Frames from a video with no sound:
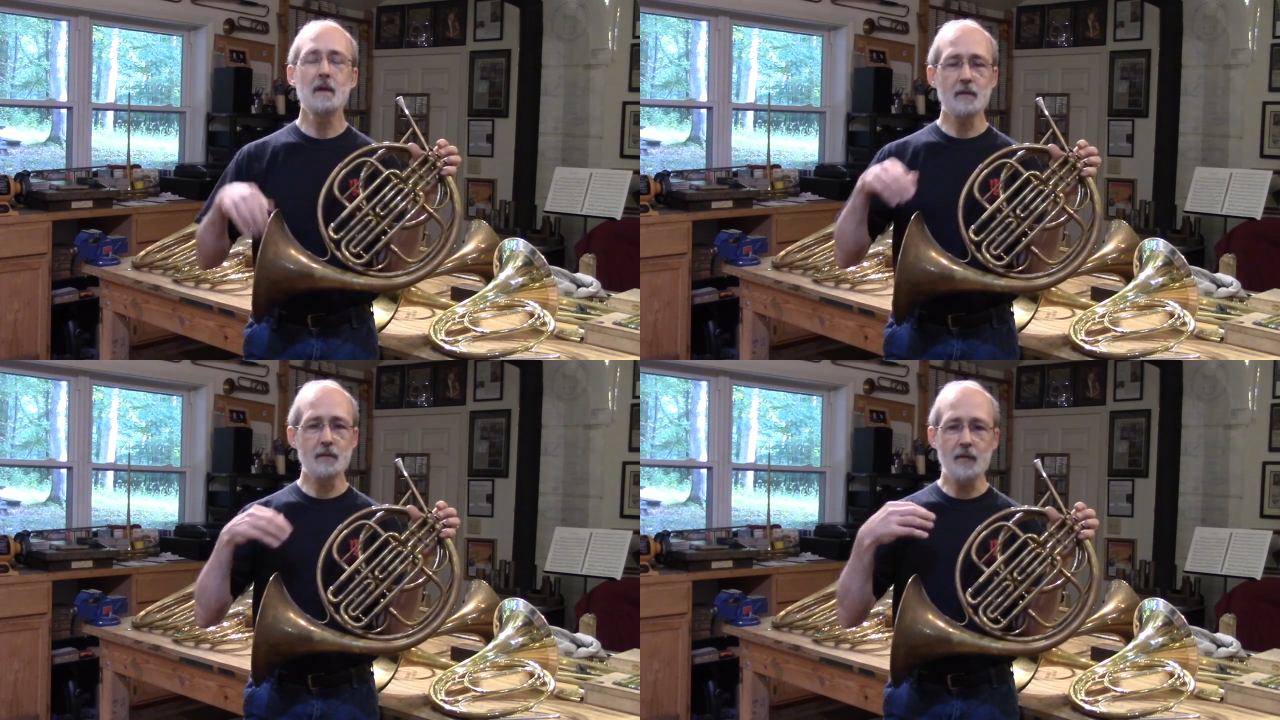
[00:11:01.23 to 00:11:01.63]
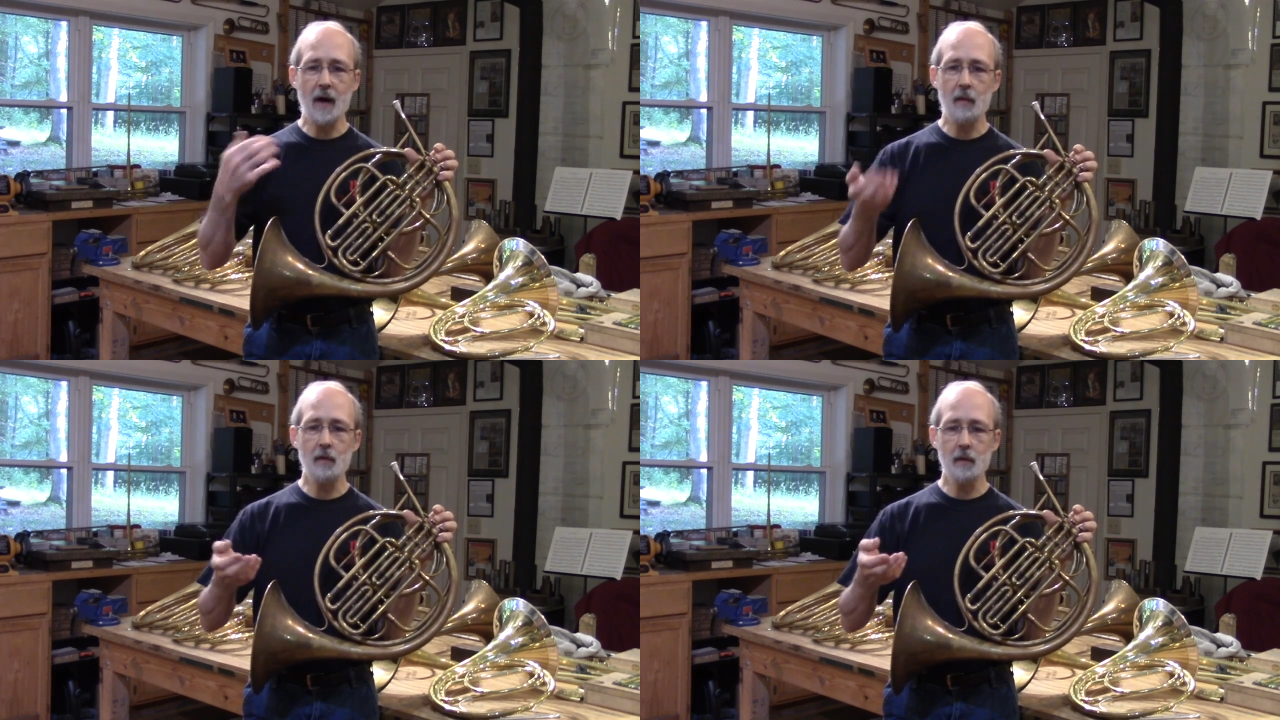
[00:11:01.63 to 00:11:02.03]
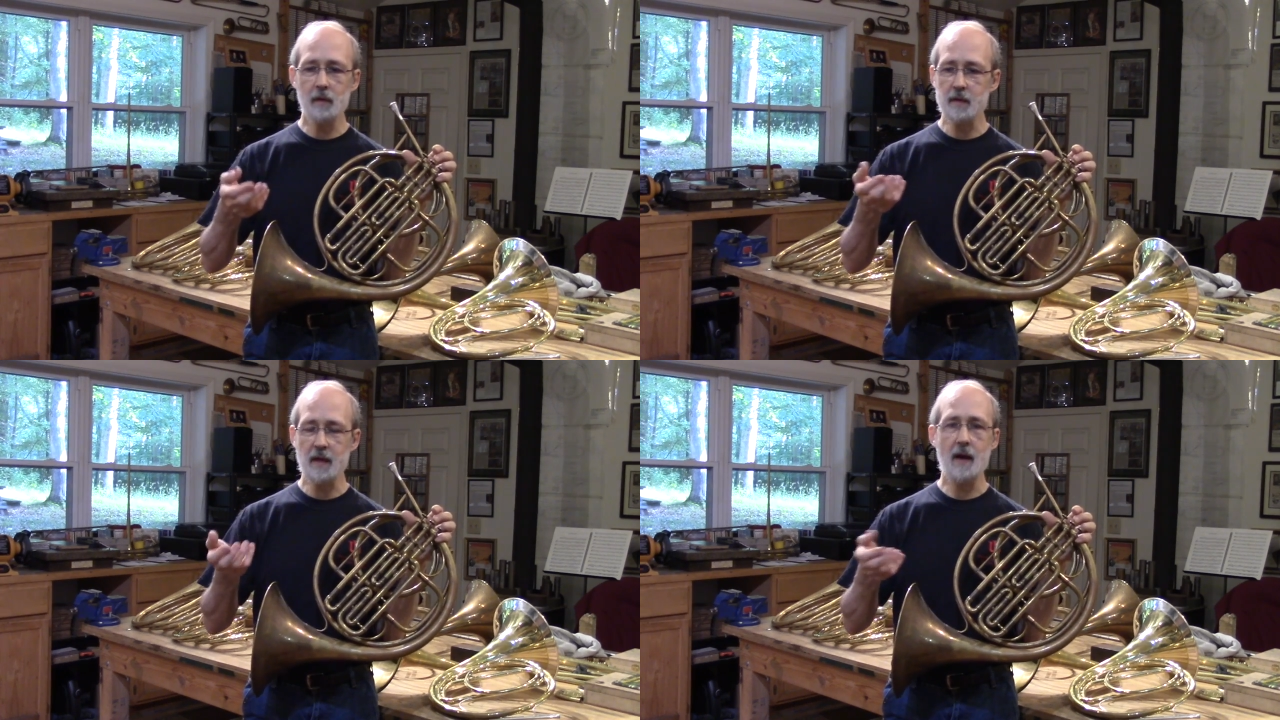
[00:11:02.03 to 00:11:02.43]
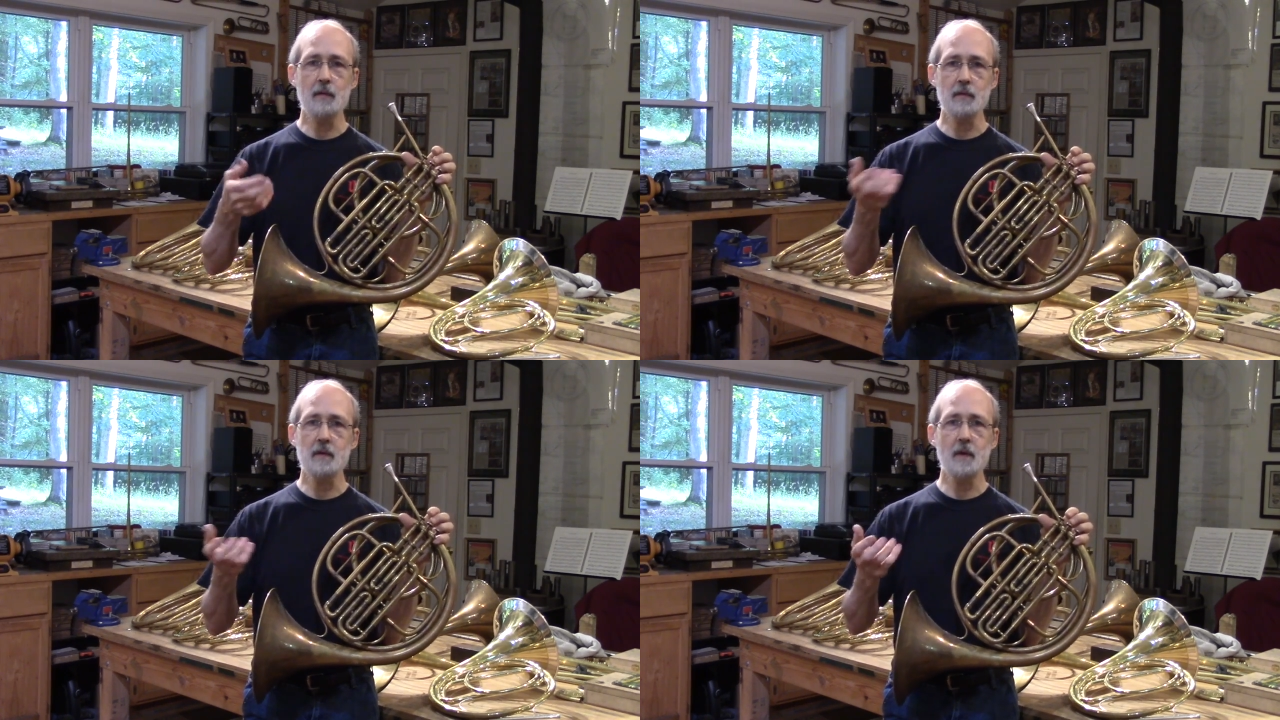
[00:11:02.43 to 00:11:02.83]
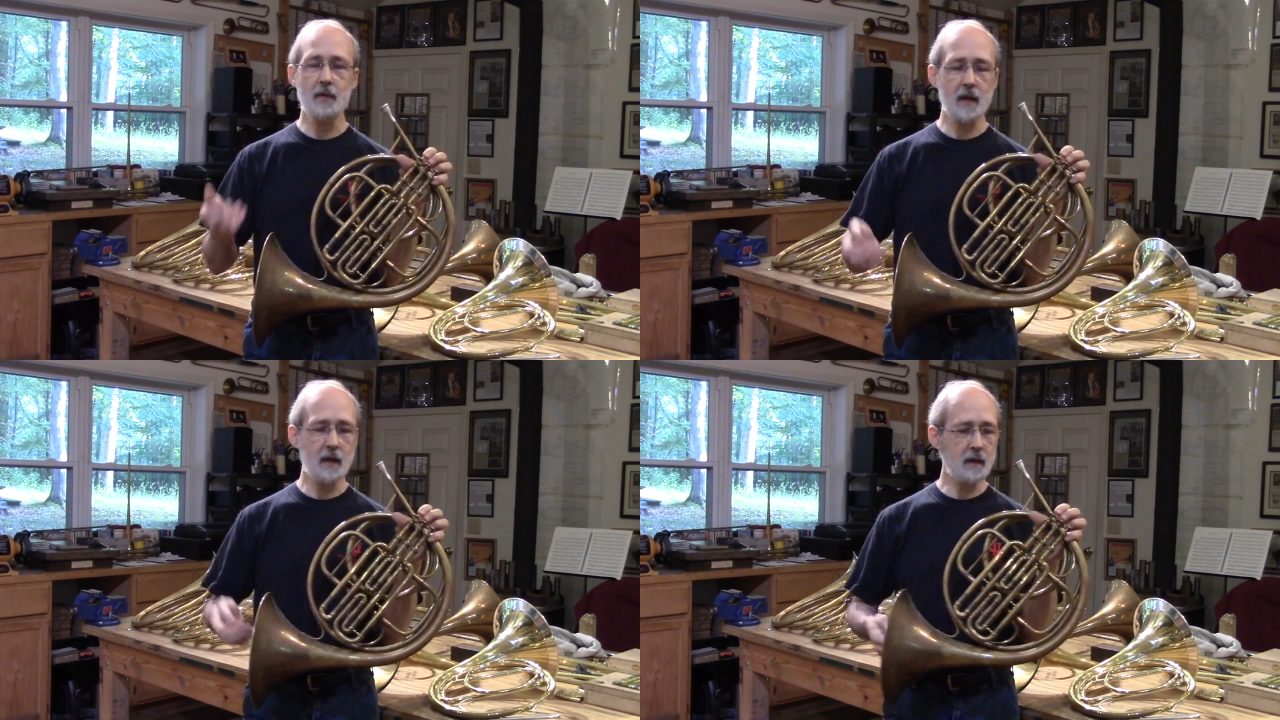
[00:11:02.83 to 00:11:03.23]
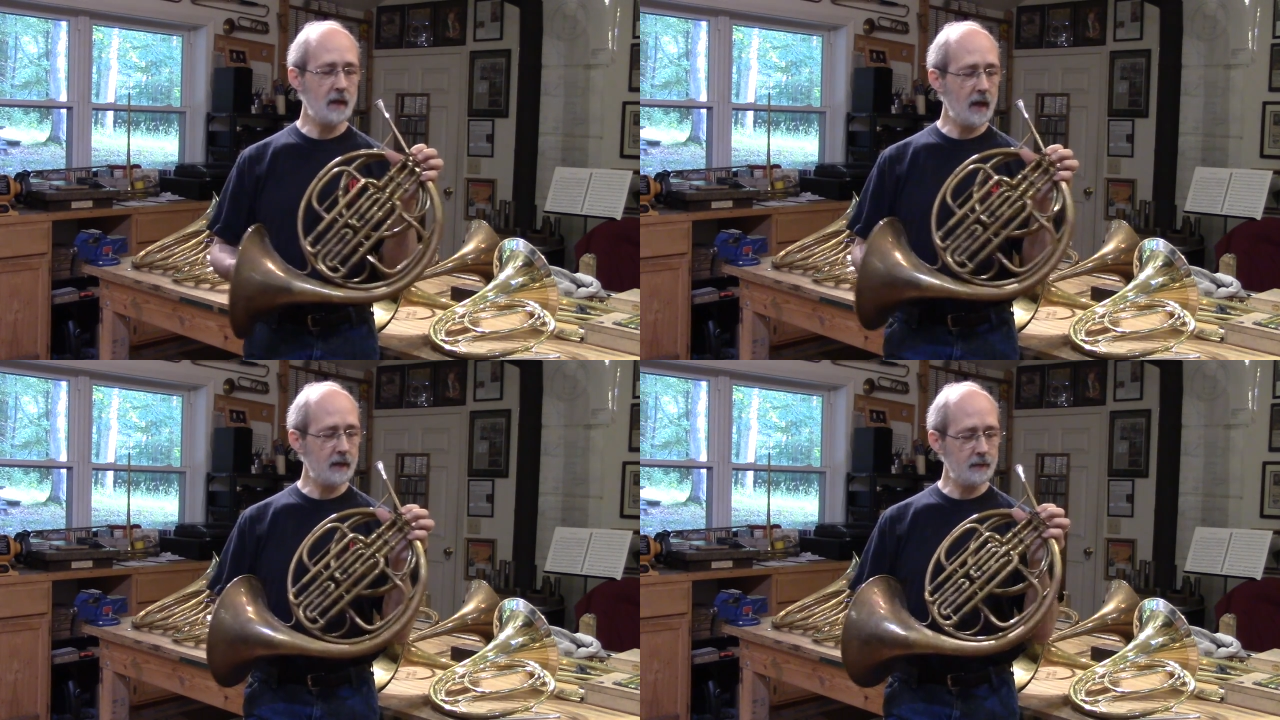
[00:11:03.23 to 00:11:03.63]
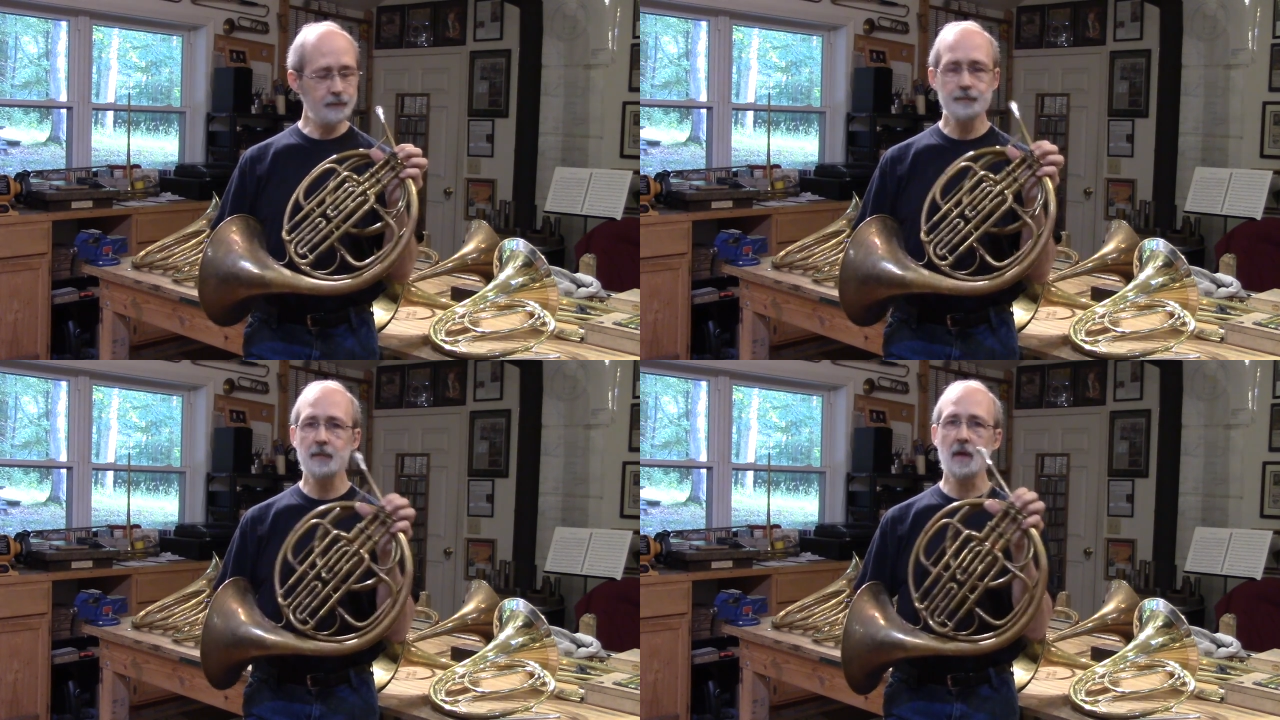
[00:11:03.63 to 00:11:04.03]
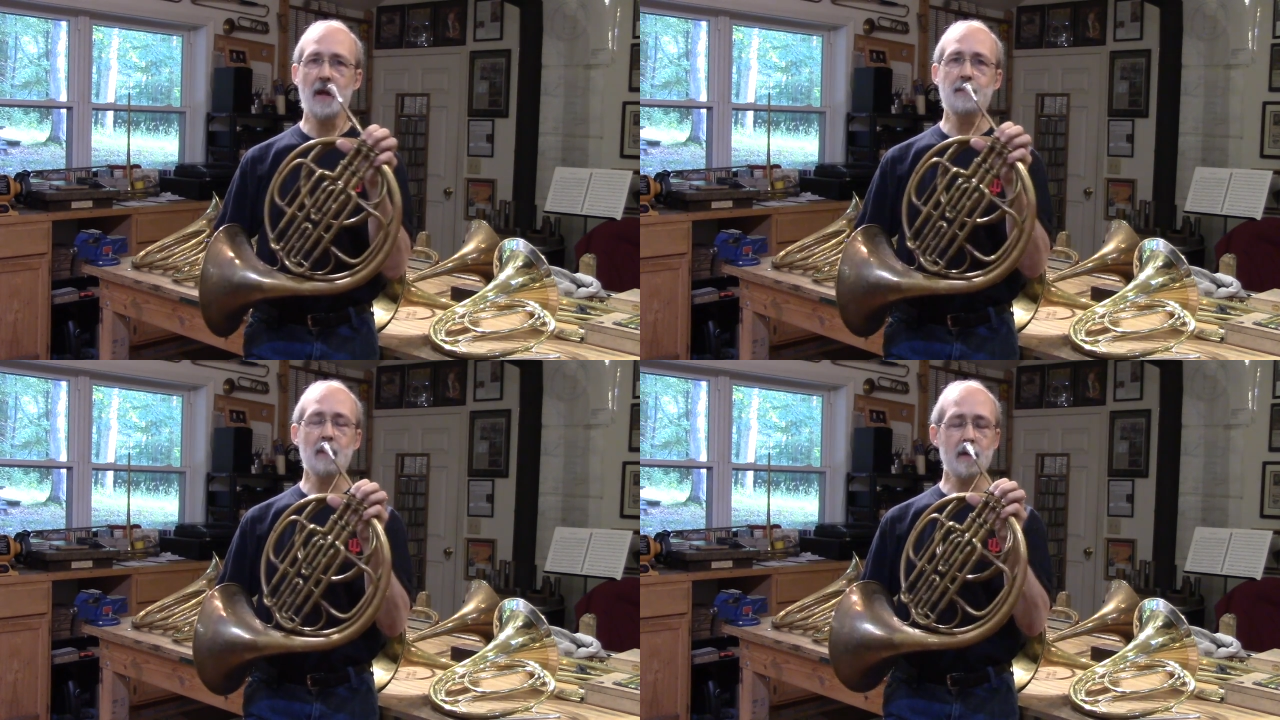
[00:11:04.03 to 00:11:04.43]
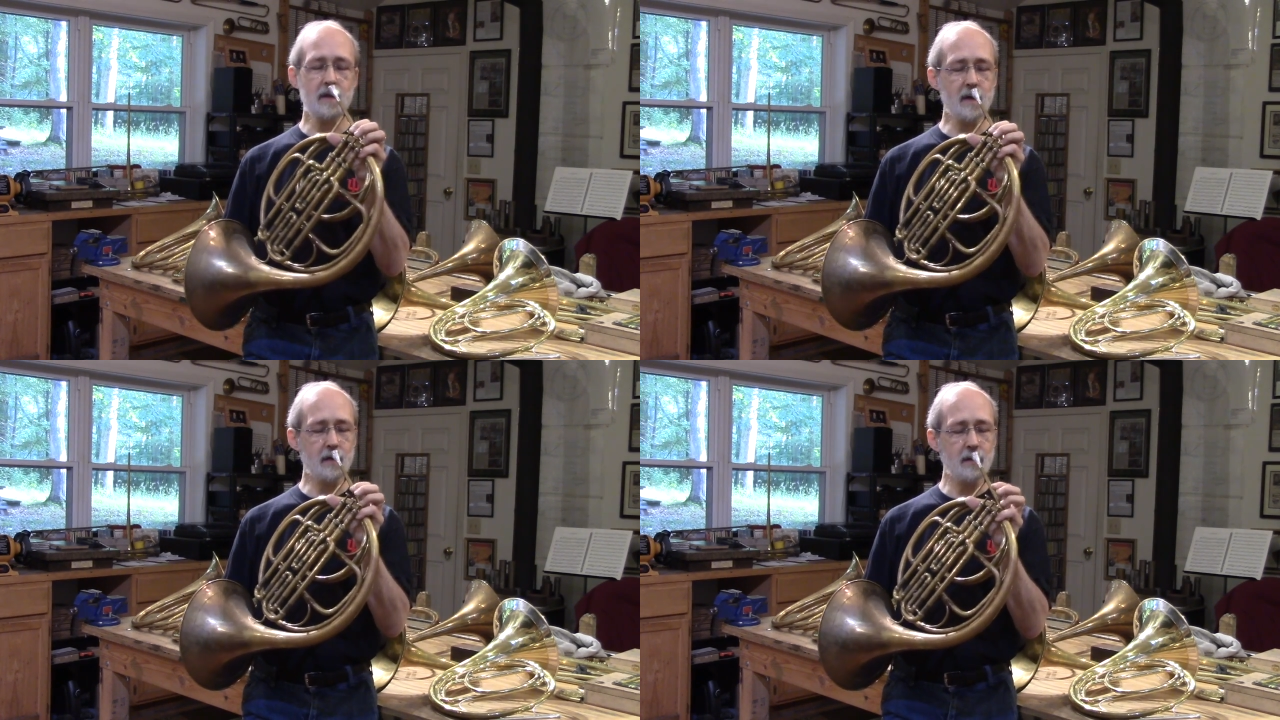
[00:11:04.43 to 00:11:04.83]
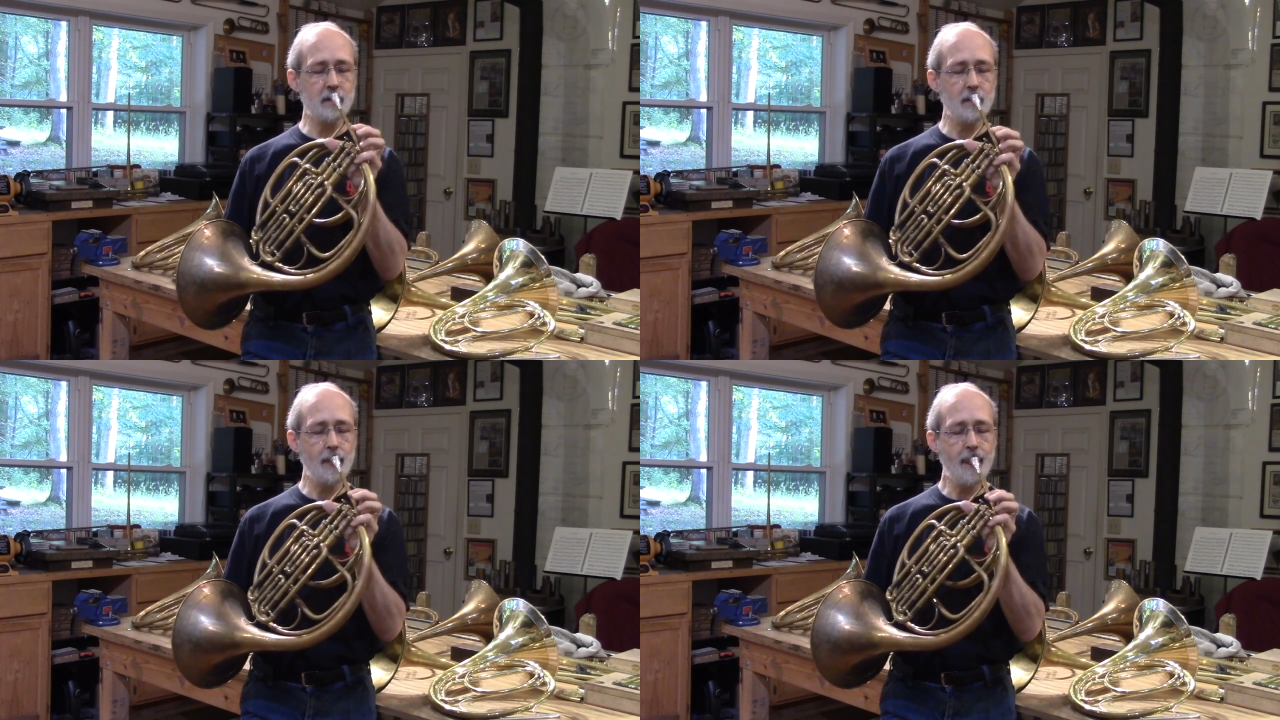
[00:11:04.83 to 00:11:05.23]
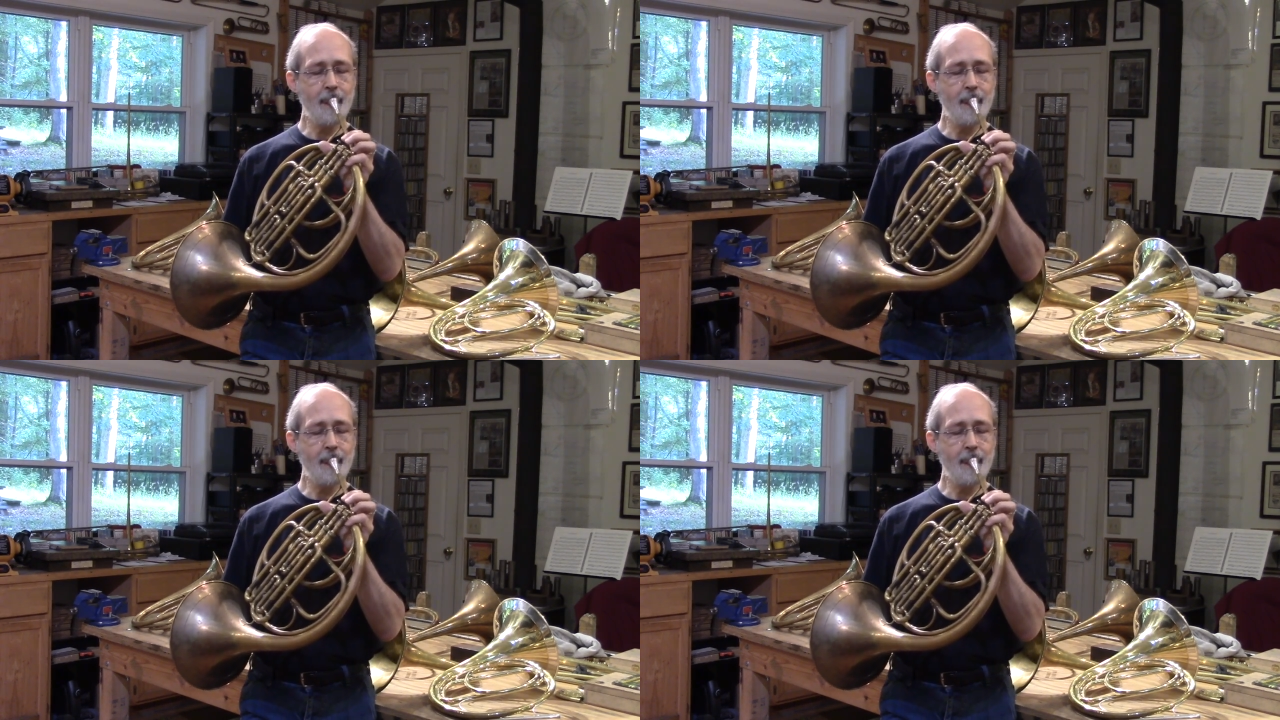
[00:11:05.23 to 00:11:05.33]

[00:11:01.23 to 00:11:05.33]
vowel sounds that they could get to emulate singers.